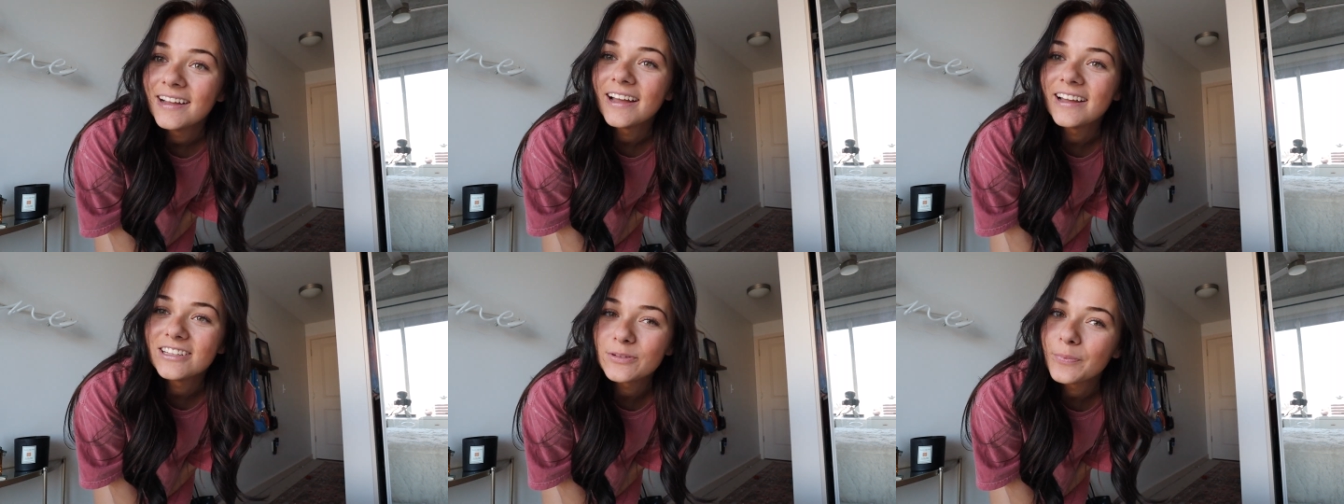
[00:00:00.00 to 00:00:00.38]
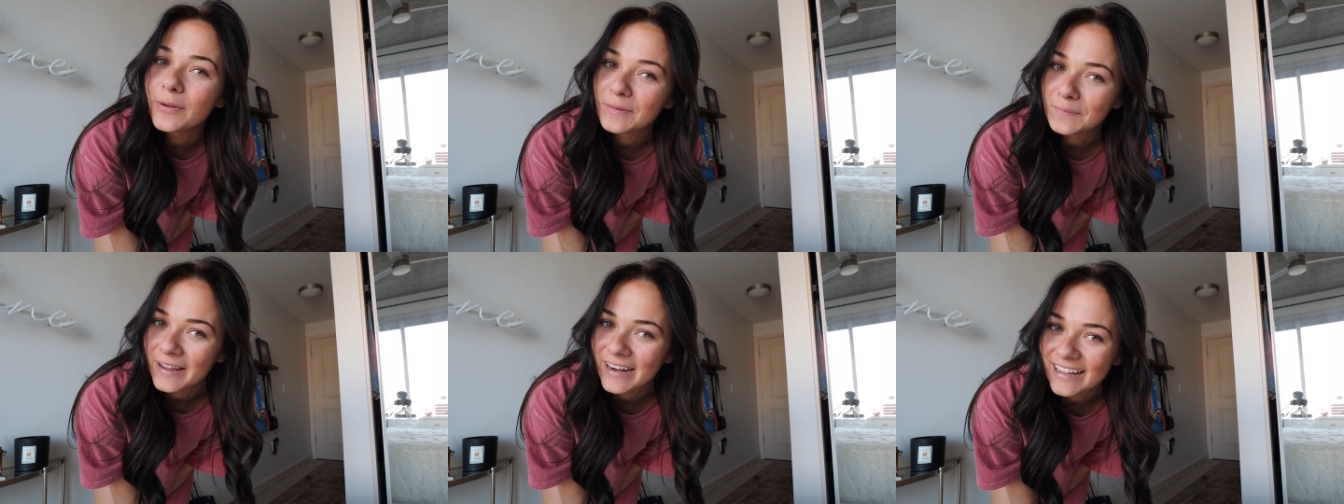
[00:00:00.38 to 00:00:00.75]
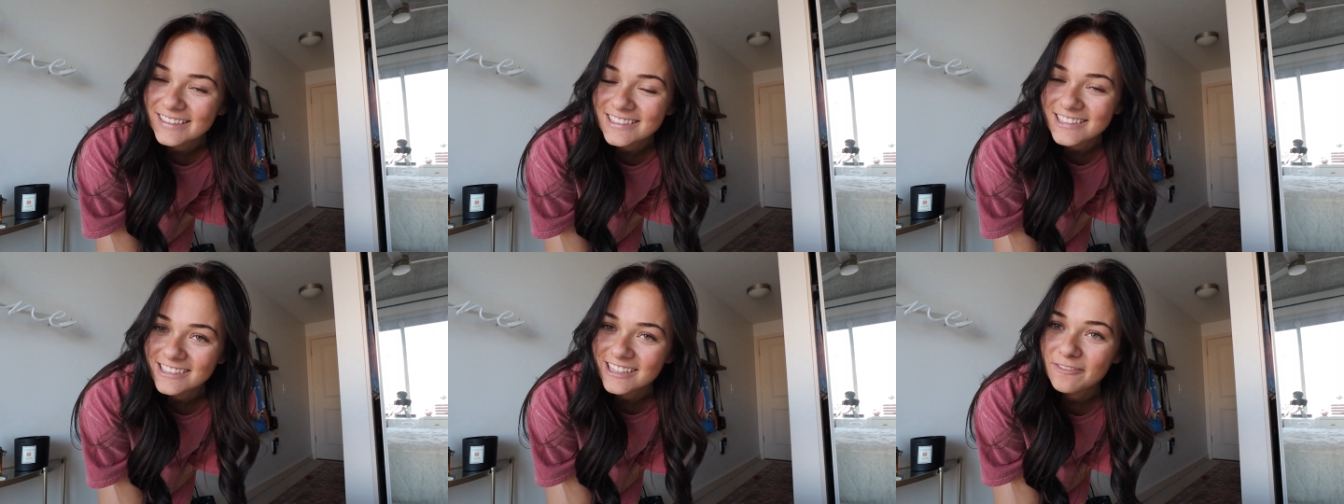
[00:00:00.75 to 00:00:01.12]
It's been a
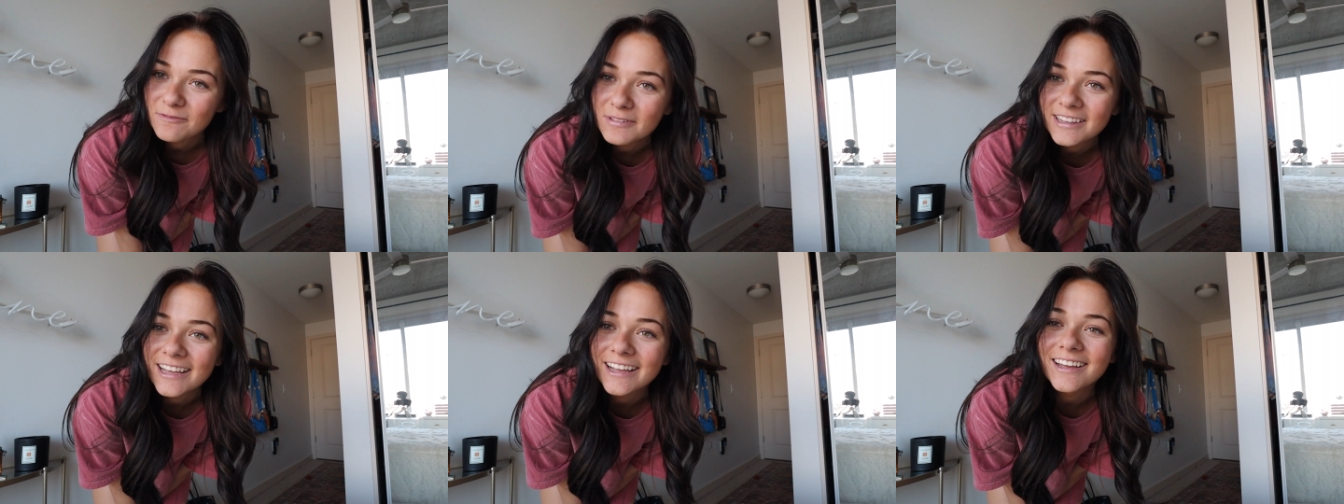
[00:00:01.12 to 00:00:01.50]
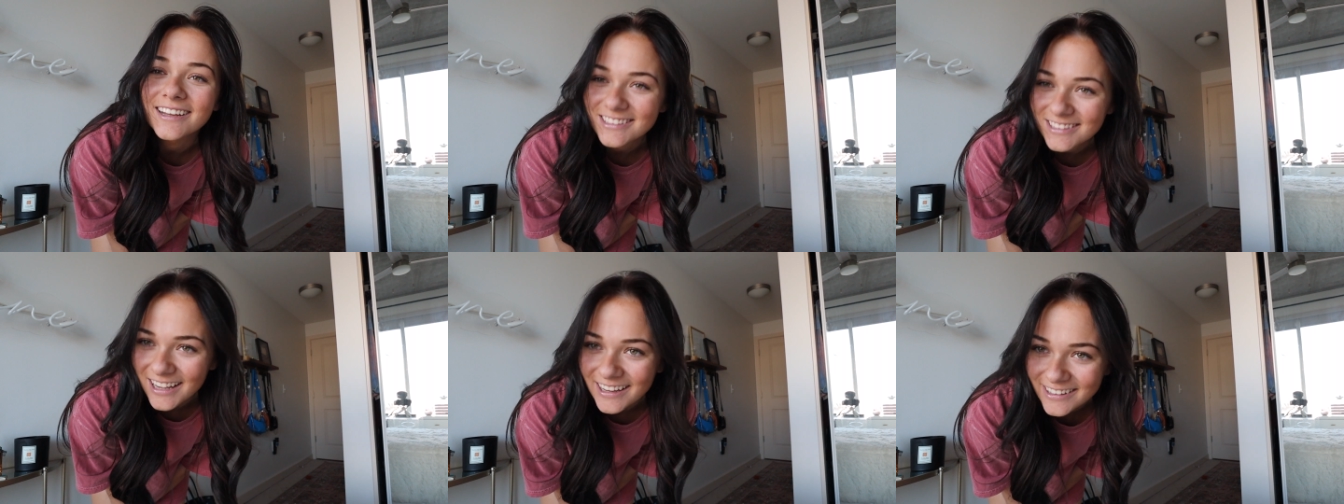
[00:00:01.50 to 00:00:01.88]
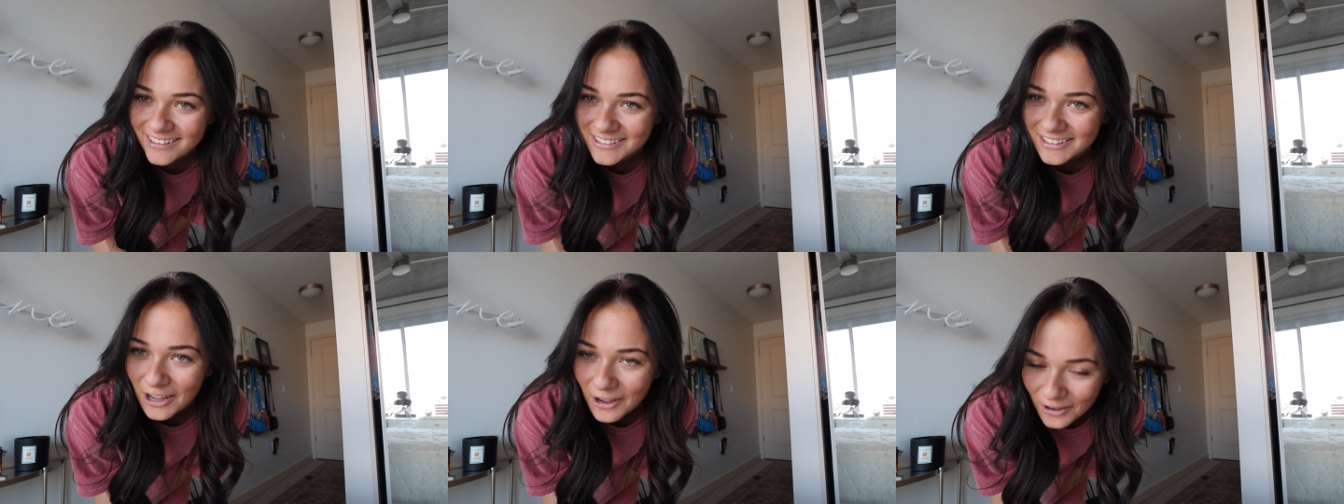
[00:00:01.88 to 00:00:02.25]
minute since I've been like
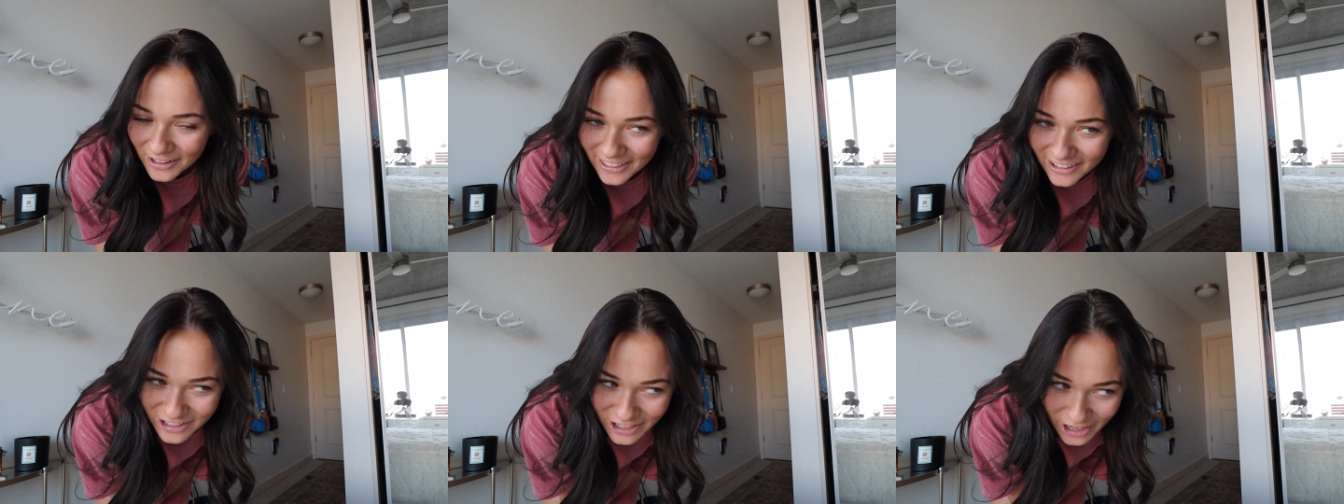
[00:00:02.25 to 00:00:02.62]
excited to go to the